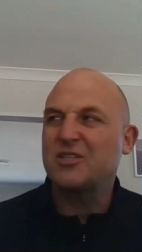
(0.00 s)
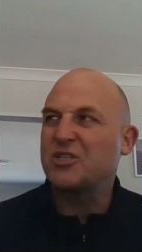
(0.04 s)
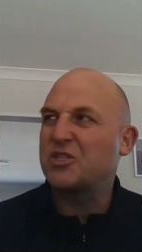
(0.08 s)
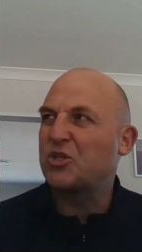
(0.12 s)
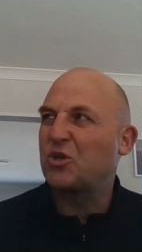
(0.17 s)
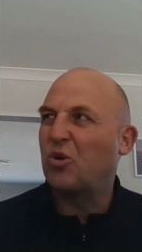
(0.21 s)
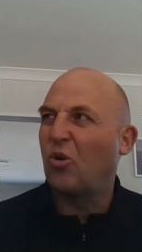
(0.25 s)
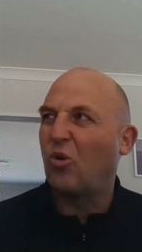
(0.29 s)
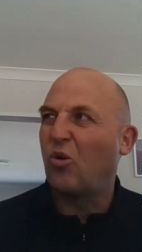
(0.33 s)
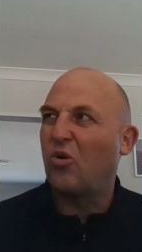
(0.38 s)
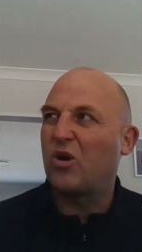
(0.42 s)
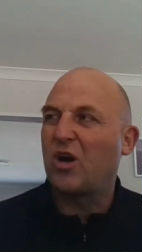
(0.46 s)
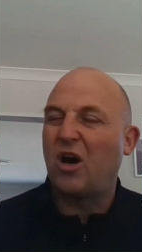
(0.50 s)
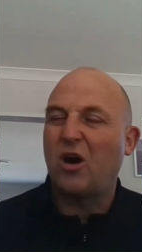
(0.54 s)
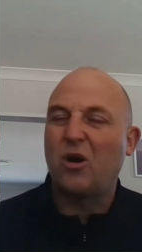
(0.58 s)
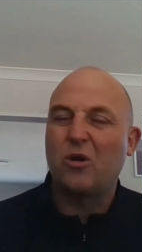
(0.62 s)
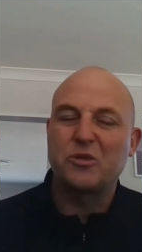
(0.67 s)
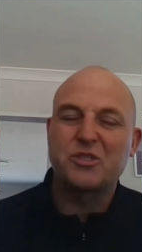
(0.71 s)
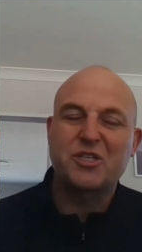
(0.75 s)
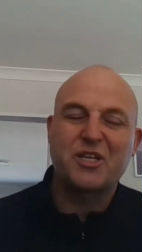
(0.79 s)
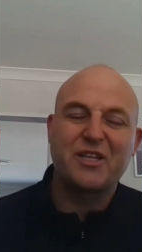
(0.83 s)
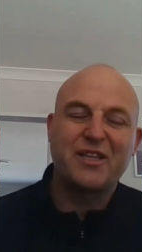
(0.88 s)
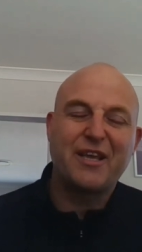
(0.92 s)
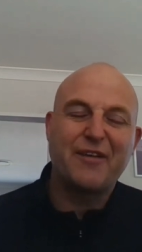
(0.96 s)
score
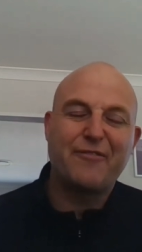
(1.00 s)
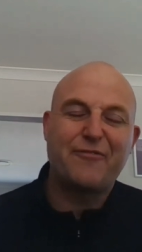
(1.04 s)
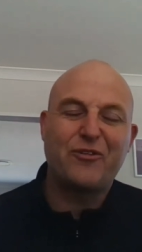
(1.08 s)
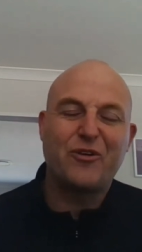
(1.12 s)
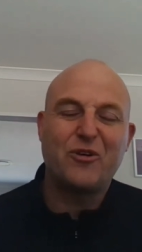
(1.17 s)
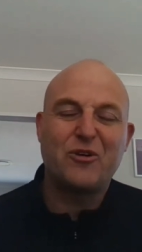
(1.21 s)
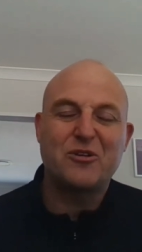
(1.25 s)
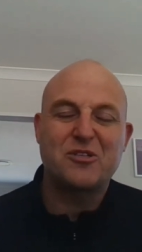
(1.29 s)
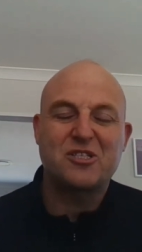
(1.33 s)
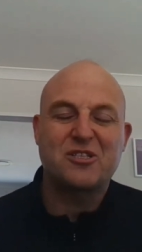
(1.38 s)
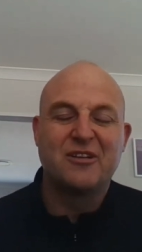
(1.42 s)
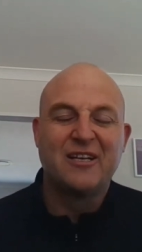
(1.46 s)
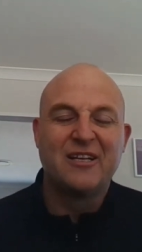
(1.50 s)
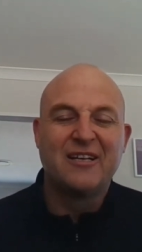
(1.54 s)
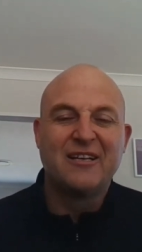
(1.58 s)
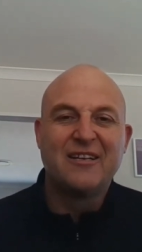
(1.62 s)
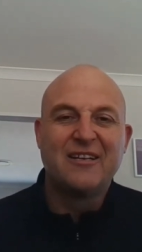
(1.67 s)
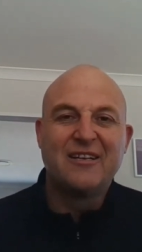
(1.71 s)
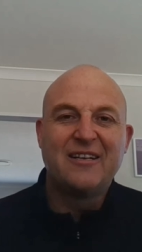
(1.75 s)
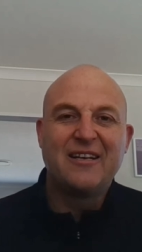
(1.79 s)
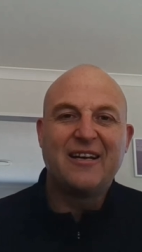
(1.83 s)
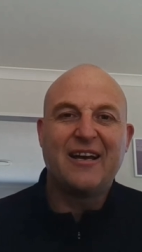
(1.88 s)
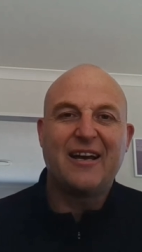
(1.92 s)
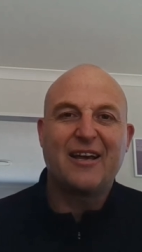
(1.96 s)
goals in their first
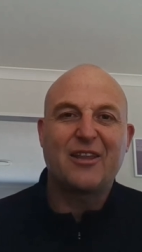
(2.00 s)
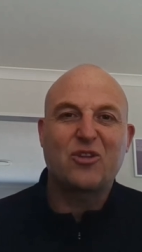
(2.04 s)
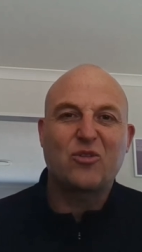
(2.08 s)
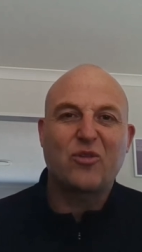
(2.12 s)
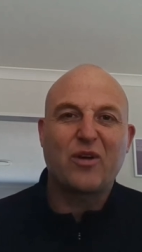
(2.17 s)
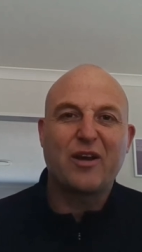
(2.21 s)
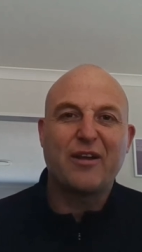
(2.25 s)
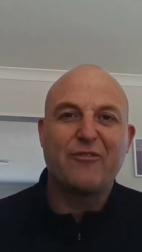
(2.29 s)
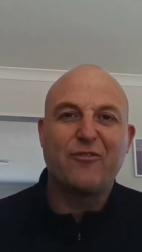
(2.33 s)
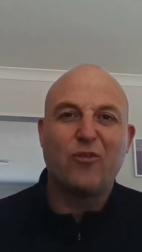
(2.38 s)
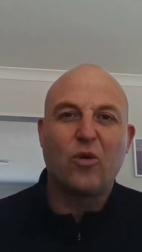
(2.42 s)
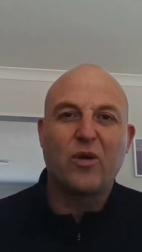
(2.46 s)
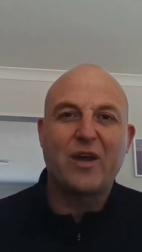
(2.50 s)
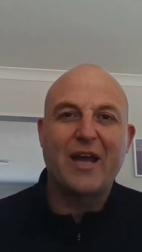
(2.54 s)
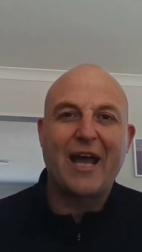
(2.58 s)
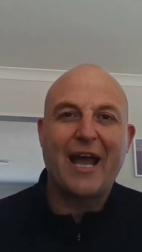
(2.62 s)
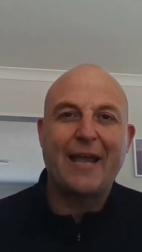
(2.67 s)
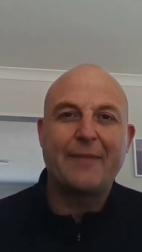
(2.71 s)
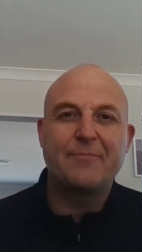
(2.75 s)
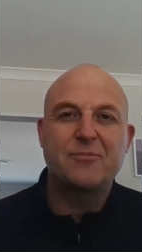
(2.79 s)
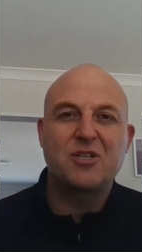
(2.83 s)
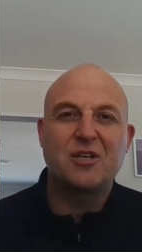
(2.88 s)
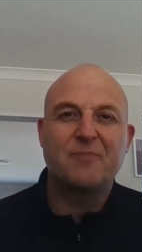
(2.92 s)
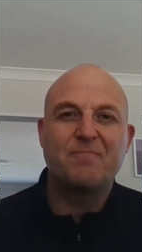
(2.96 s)
uh, three or four
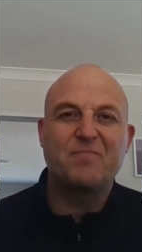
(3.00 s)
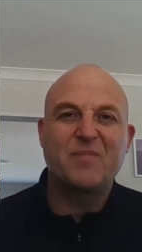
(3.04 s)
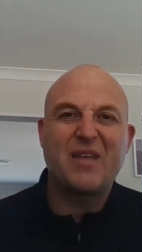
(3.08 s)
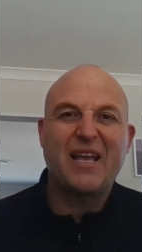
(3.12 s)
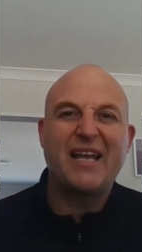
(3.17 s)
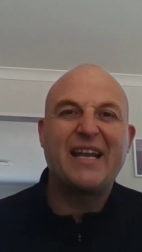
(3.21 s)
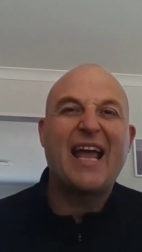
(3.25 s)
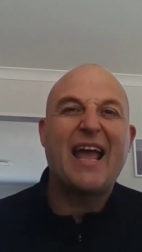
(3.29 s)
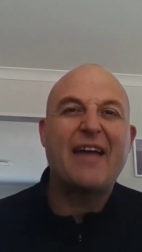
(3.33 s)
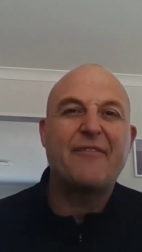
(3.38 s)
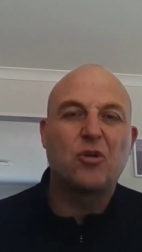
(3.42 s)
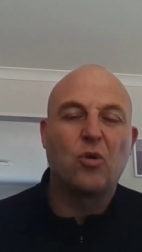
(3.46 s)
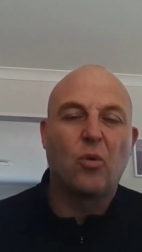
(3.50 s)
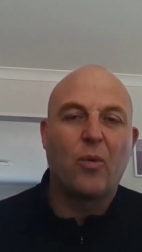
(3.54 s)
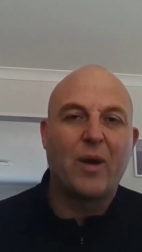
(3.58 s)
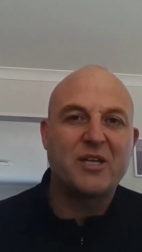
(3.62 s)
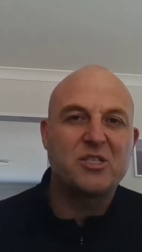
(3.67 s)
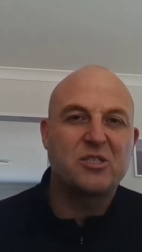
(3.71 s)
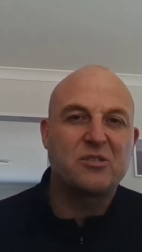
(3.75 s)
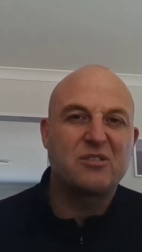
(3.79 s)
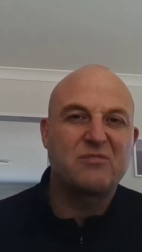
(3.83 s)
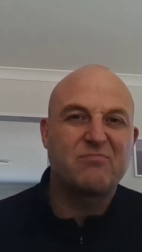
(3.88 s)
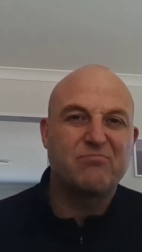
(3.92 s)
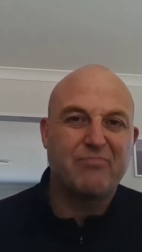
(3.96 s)
games and, and haven't
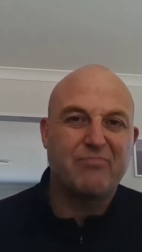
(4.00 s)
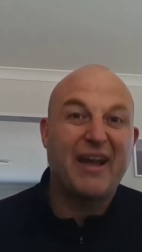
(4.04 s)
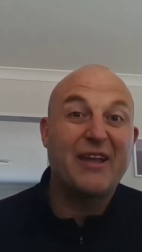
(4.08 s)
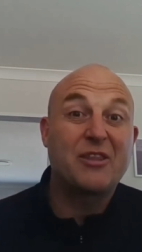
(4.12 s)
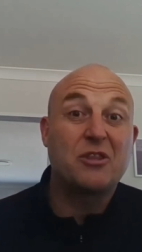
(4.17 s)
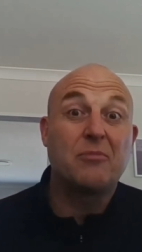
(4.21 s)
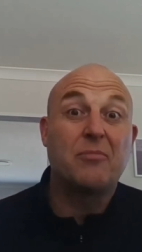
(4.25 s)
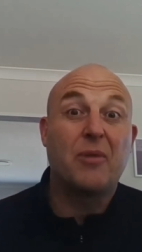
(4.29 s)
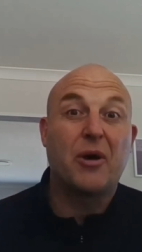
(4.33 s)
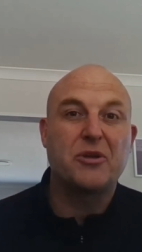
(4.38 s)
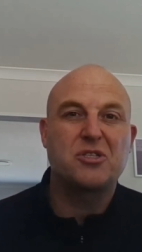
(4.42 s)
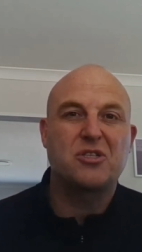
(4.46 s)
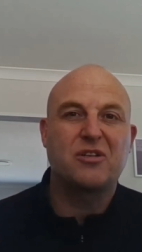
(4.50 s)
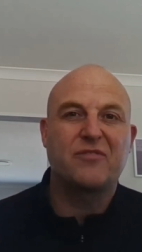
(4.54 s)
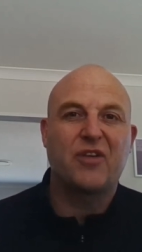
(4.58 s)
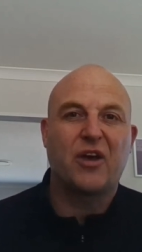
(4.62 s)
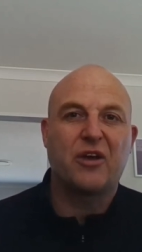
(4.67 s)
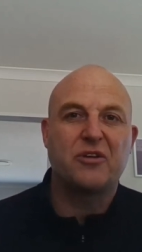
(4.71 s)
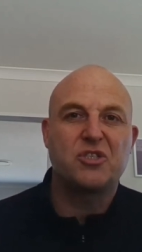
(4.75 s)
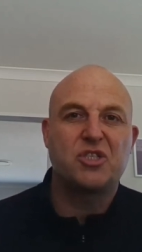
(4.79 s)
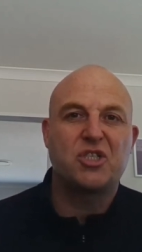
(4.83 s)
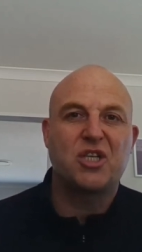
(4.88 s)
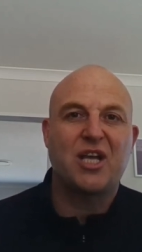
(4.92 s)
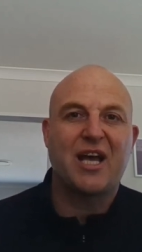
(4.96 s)
always made the most of
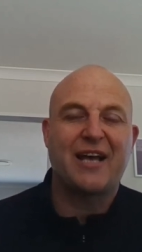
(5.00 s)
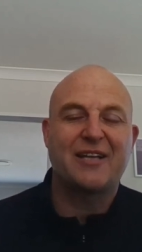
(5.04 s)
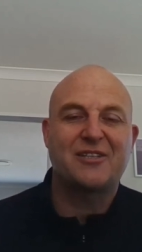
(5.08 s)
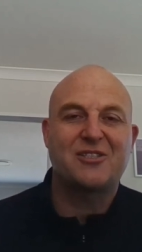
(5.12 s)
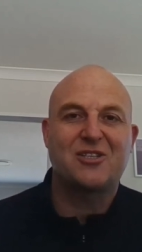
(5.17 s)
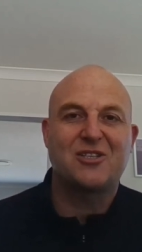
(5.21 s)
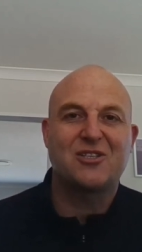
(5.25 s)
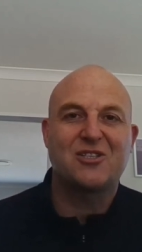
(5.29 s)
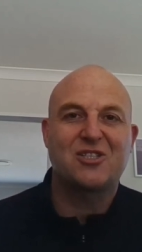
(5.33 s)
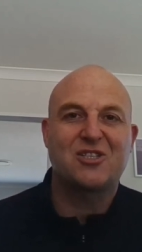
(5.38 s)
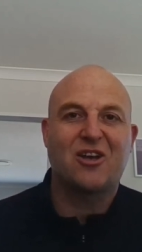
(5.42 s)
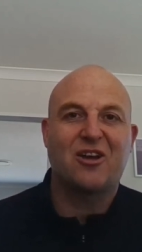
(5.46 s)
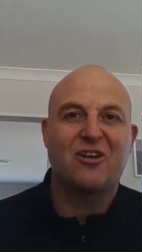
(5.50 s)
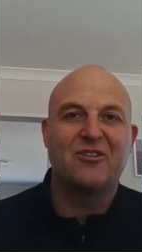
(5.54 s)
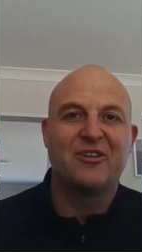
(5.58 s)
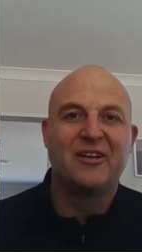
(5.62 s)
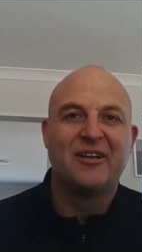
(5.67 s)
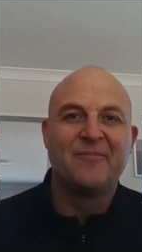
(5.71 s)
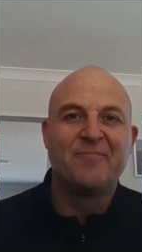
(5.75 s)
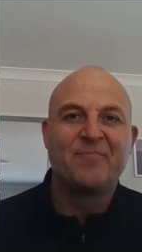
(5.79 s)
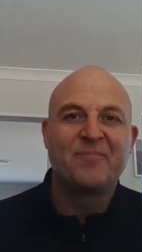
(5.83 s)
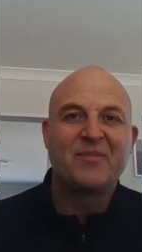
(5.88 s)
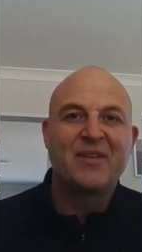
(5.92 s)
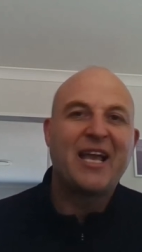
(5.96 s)
those chances.
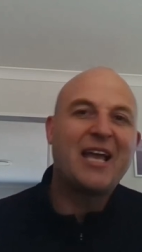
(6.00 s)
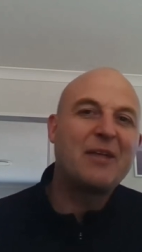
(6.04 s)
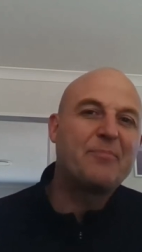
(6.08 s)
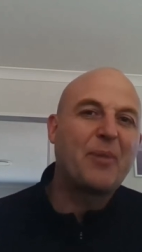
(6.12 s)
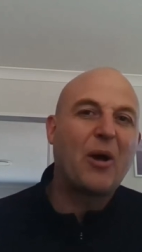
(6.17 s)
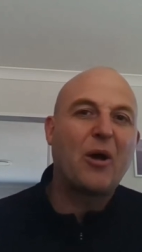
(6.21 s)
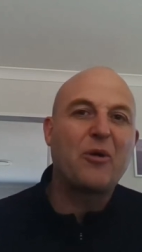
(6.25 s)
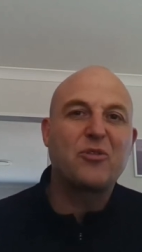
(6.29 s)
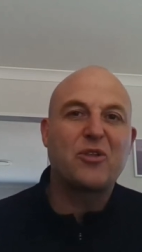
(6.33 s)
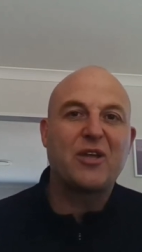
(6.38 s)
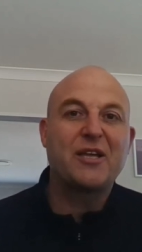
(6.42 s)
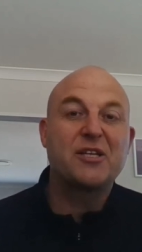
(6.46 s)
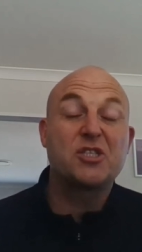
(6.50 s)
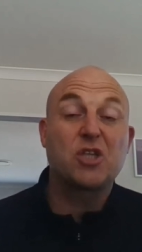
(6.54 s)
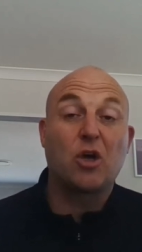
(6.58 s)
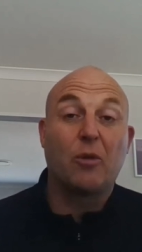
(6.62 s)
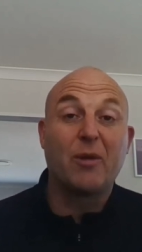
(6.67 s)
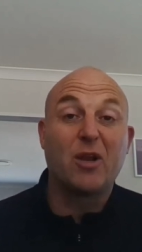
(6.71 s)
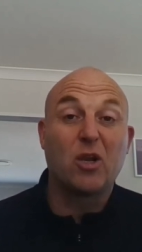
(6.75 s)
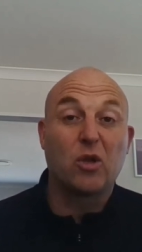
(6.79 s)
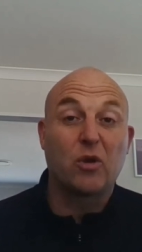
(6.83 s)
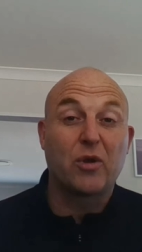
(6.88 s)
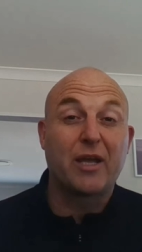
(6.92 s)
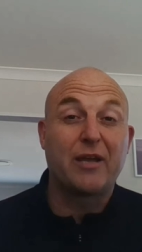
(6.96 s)
So at both ends,
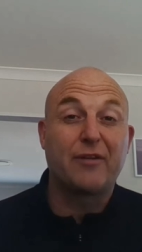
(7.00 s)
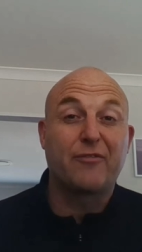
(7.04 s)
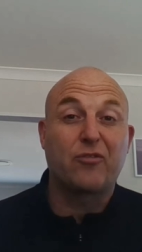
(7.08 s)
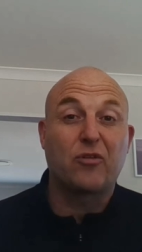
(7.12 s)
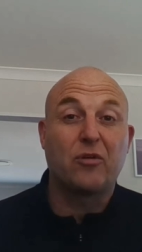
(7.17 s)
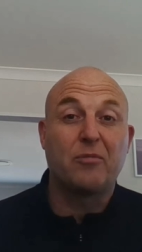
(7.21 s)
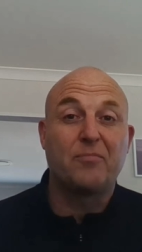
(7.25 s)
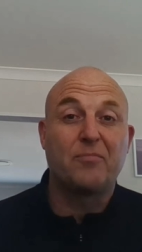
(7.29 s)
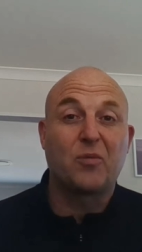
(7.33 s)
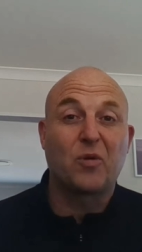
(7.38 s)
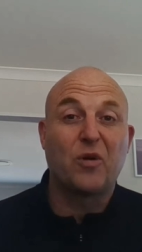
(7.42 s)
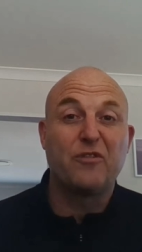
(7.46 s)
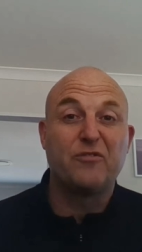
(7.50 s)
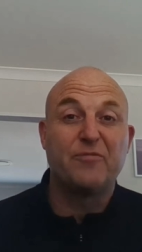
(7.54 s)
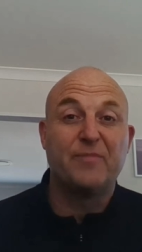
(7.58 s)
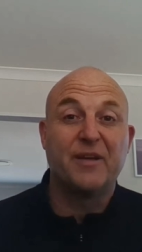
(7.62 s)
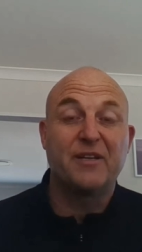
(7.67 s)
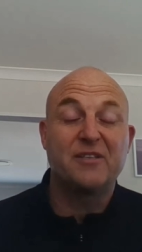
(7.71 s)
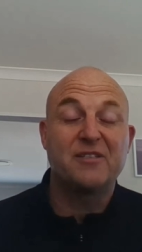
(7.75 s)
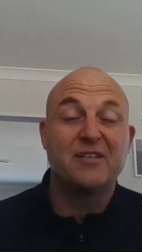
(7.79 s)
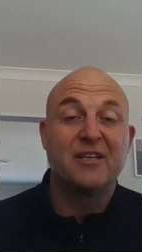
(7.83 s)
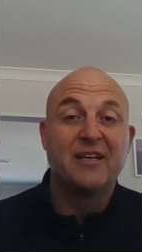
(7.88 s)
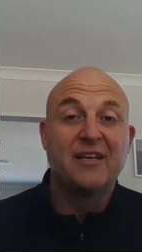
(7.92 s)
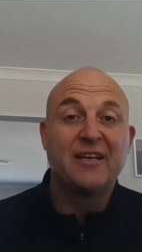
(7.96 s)
they'll be looking for
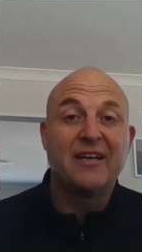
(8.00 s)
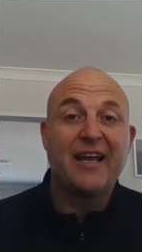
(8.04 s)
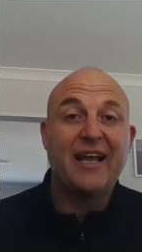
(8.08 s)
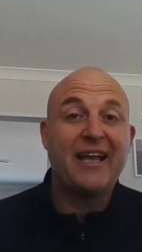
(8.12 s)
improvement.